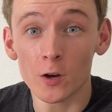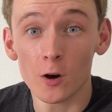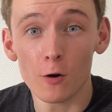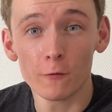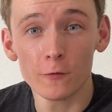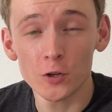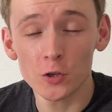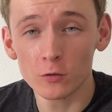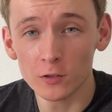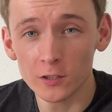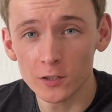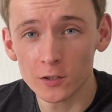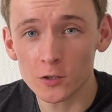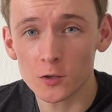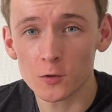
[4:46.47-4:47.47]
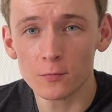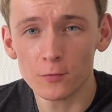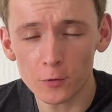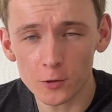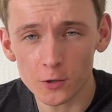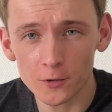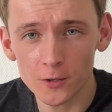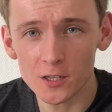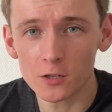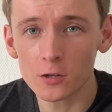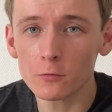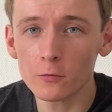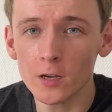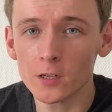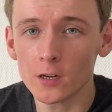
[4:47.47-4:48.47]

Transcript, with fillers: official Linux support isn't great,